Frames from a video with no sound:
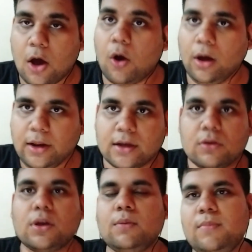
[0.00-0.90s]
or
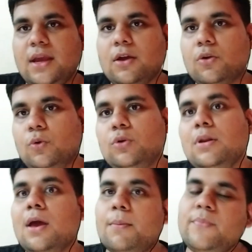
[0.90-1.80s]
you can make your
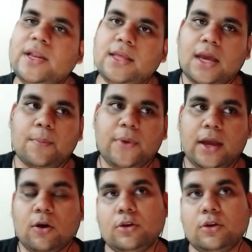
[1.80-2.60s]
own mini API,